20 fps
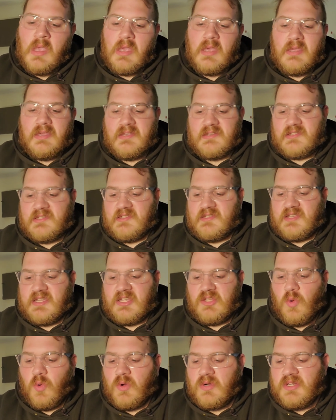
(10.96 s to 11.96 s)
This is a
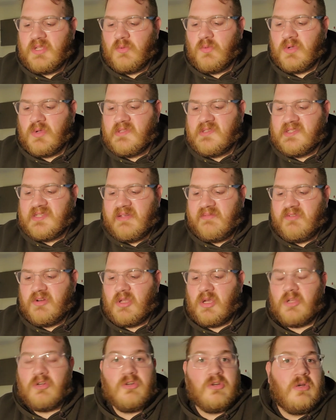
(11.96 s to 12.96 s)

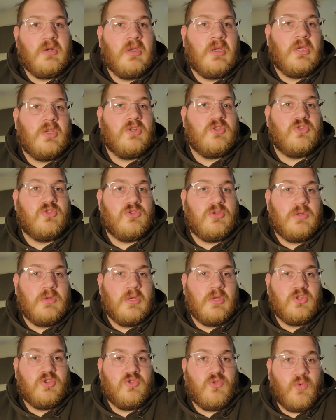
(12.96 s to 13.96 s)
21700
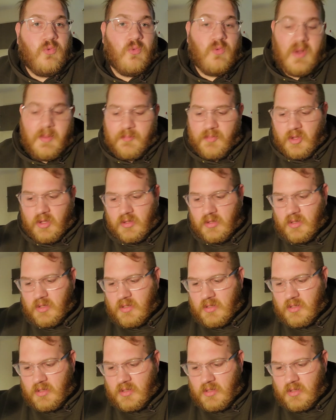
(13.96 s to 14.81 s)
triple